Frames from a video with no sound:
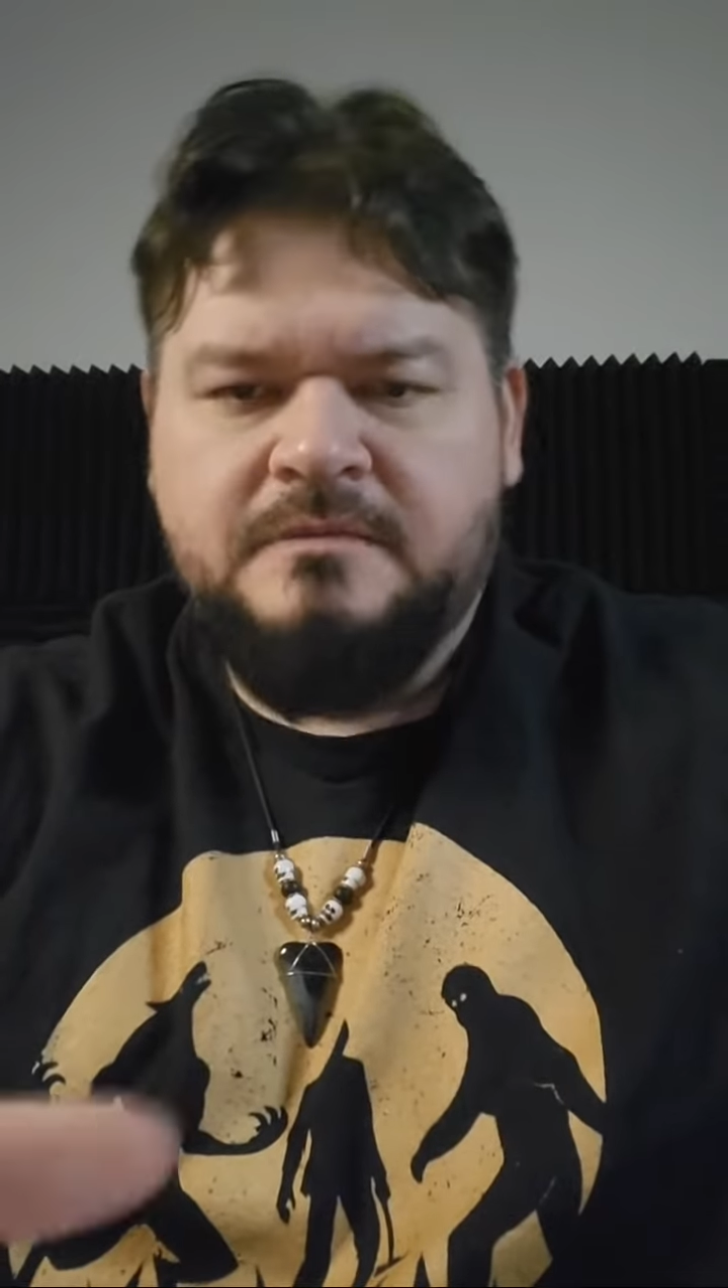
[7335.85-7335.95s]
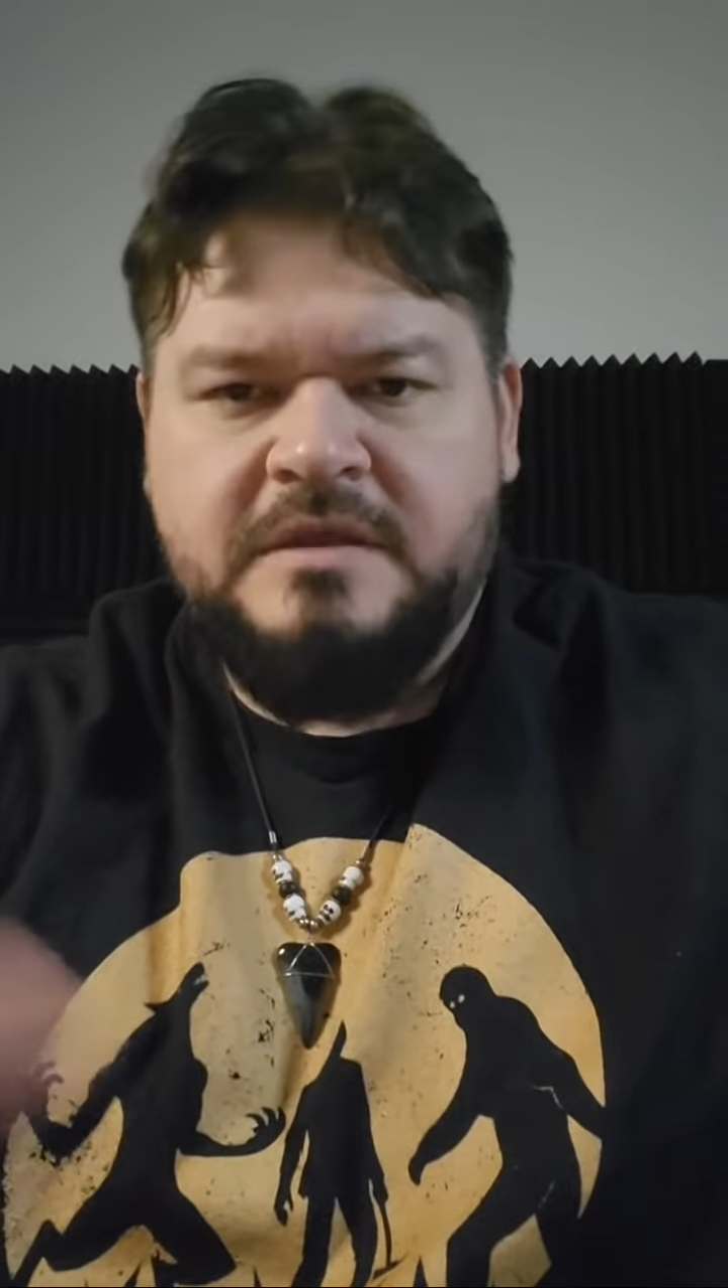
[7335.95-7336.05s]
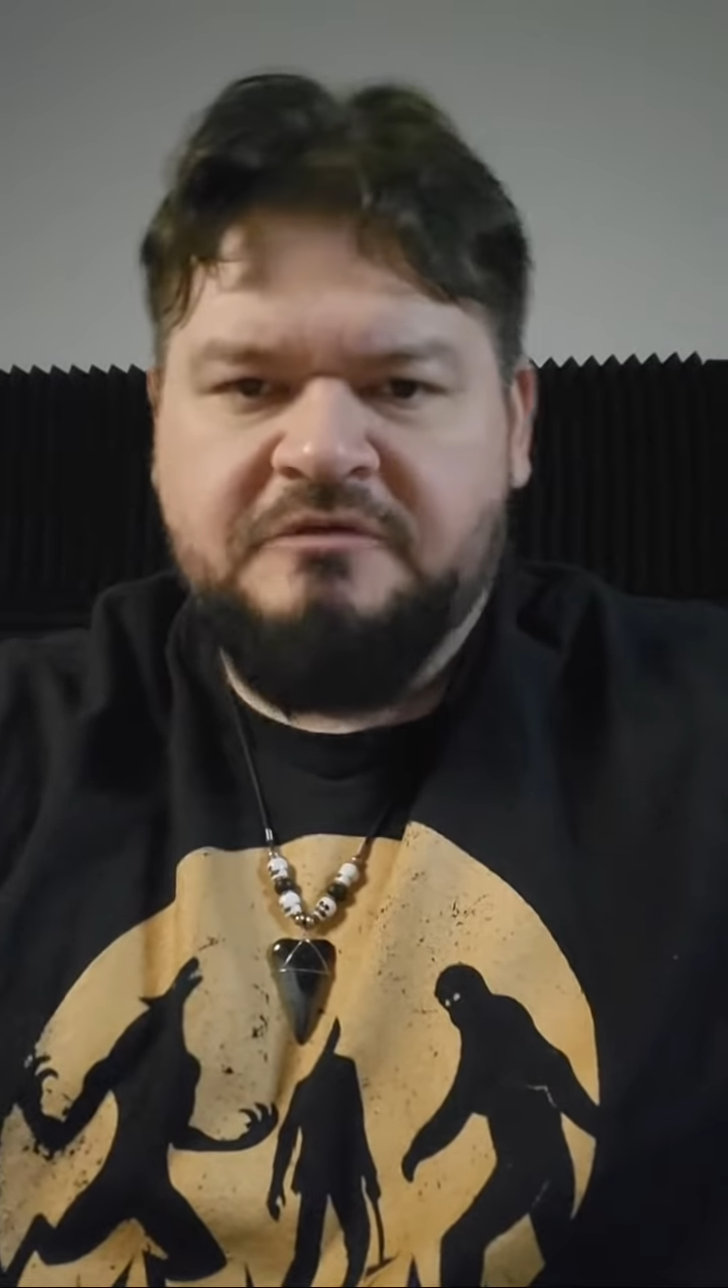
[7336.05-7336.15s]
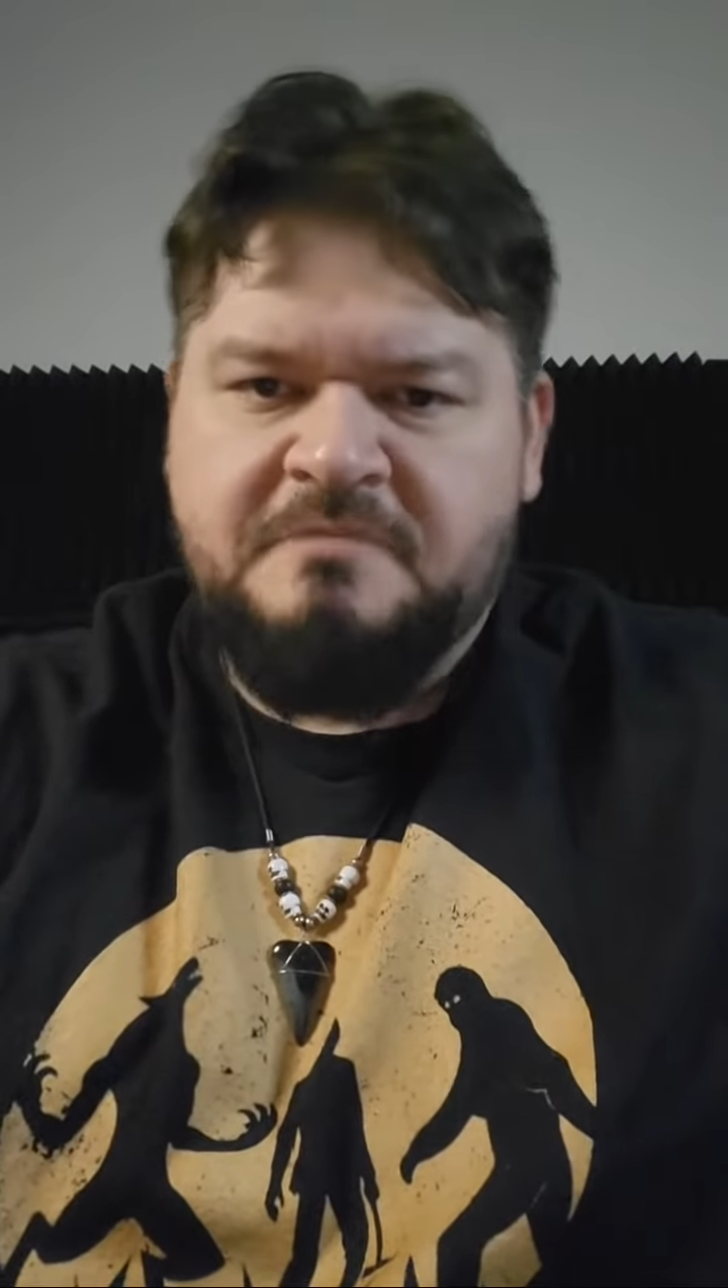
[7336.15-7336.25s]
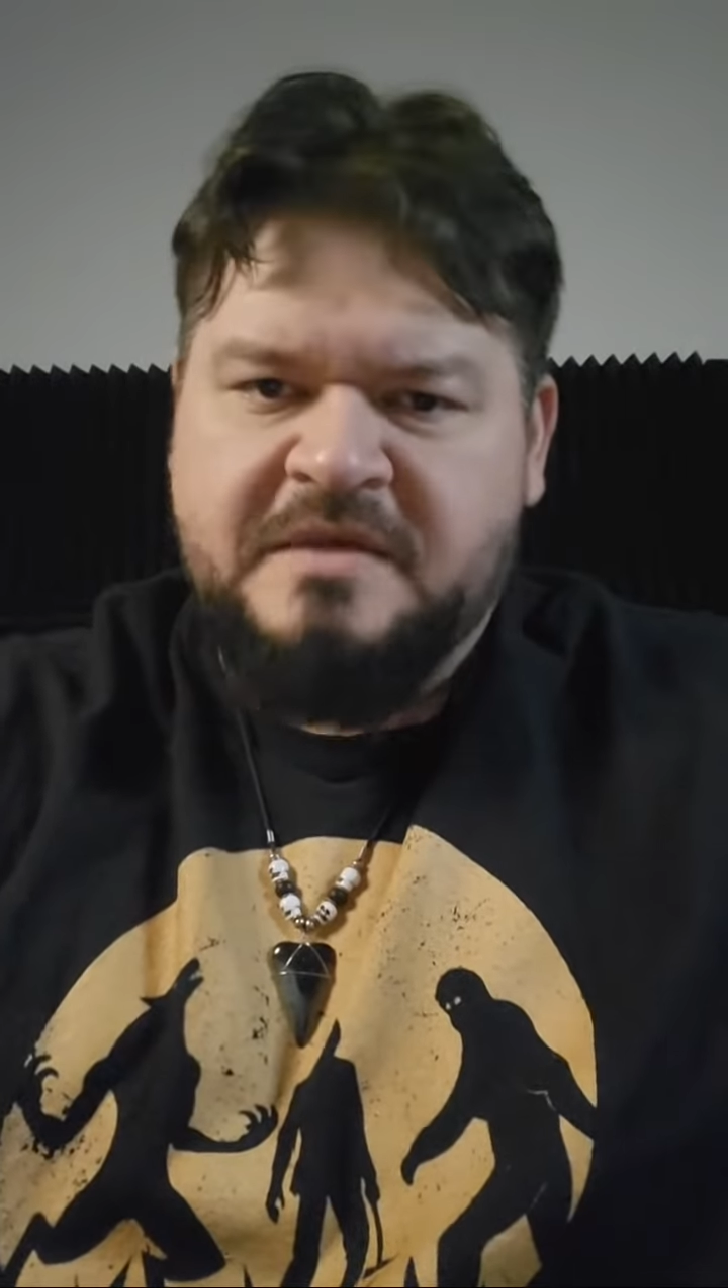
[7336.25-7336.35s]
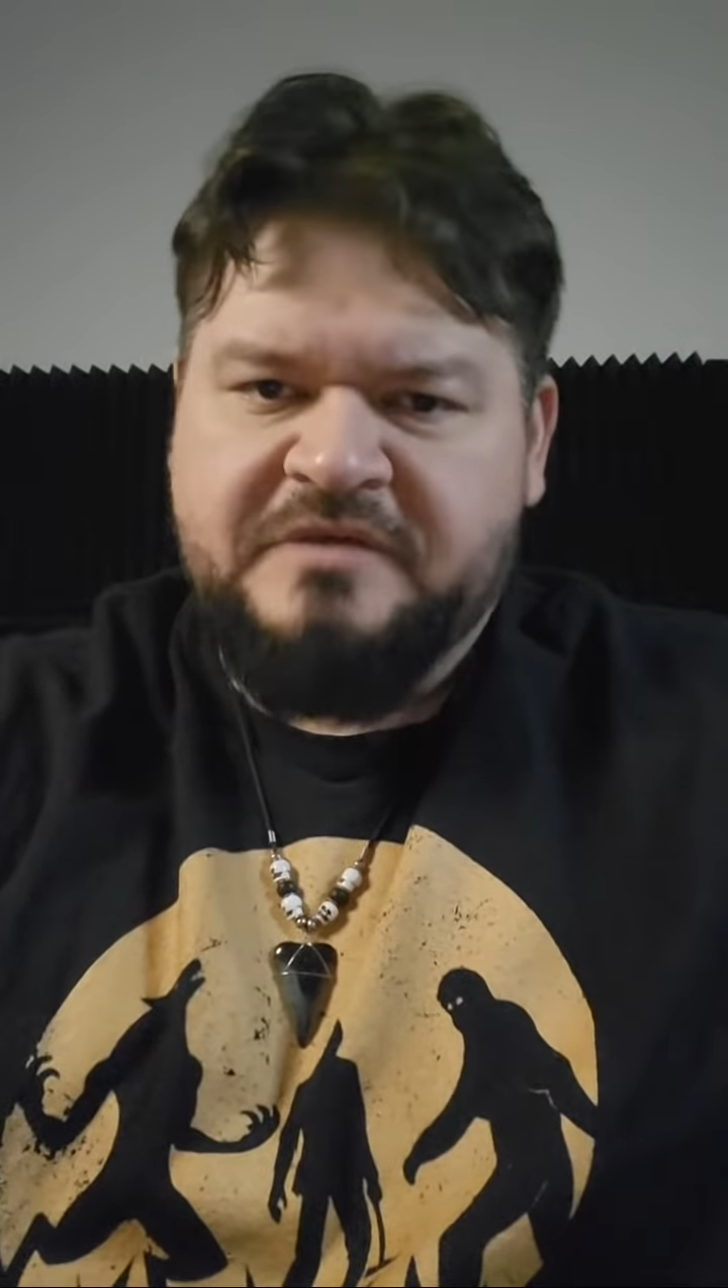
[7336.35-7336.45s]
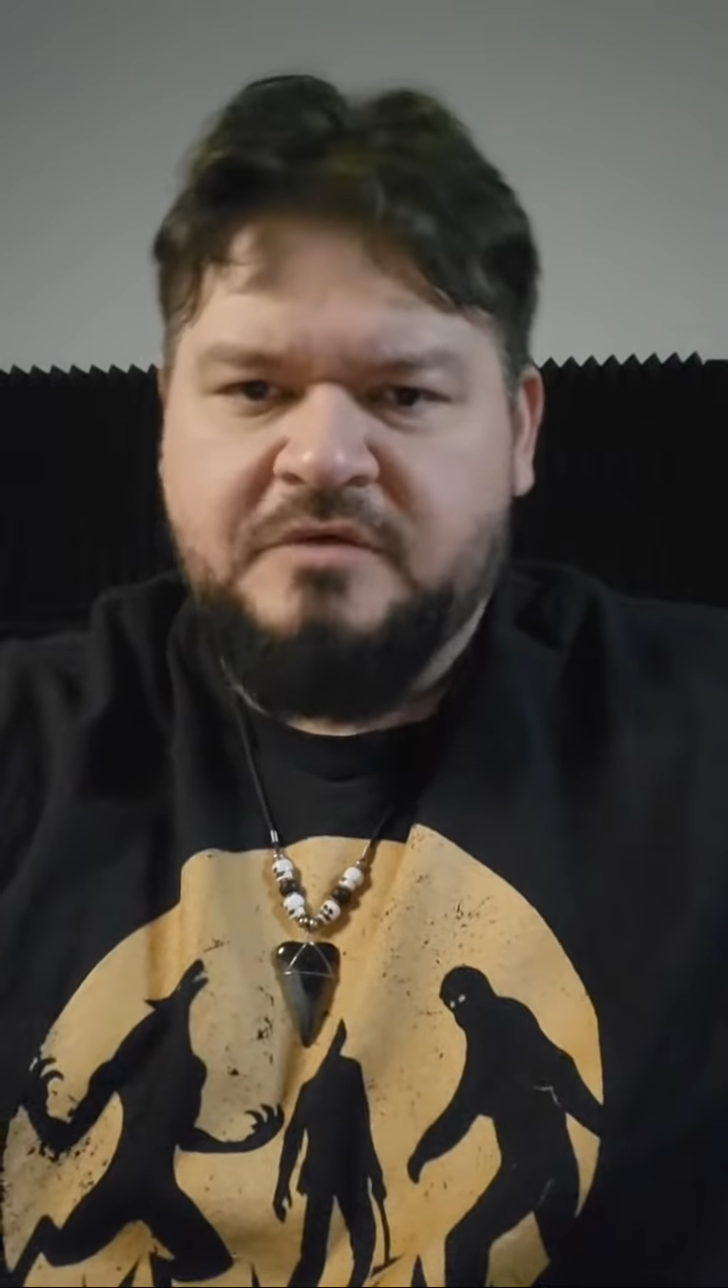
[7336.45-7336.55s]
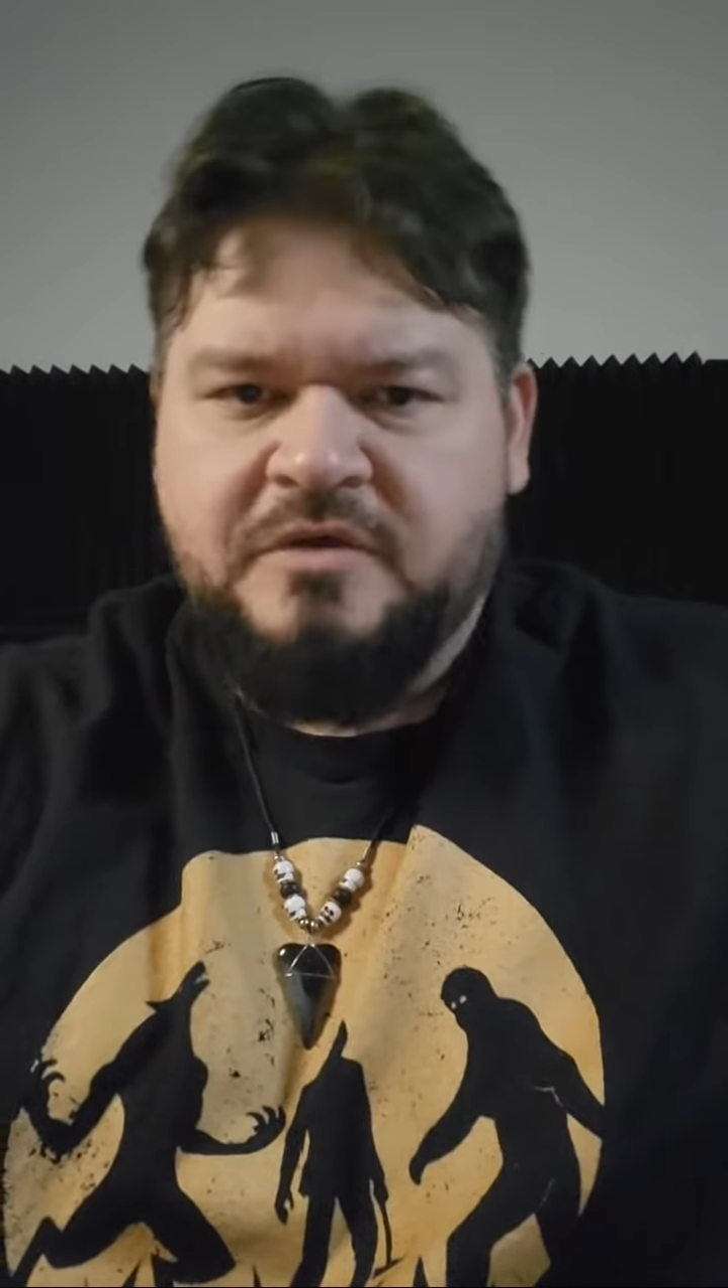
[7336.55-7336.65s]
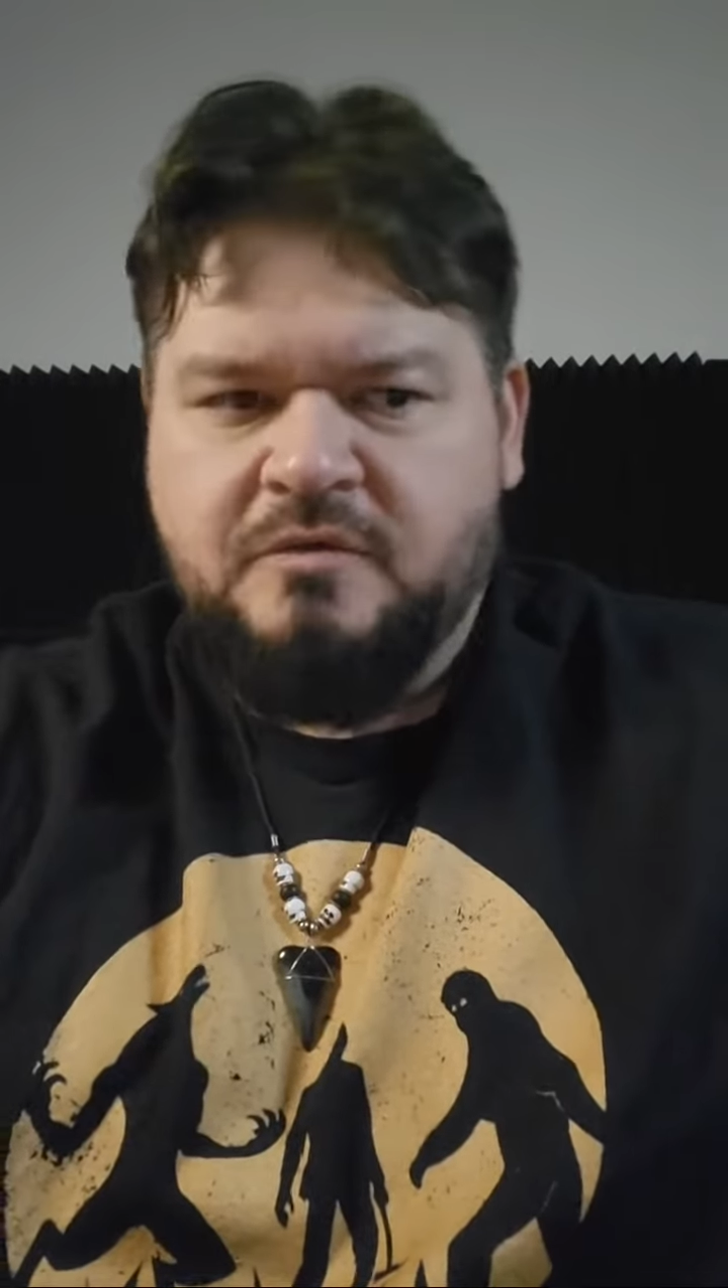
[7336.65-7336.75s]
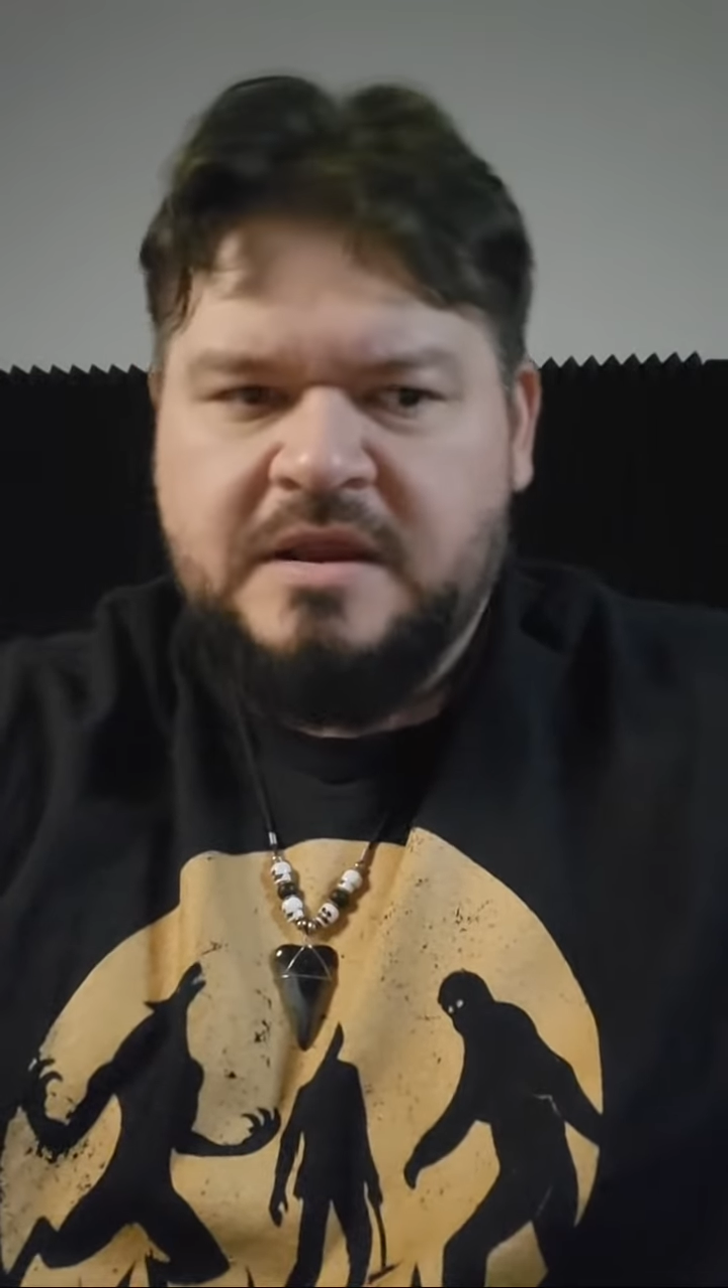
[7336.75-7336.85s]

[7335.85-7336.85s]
He was messing with it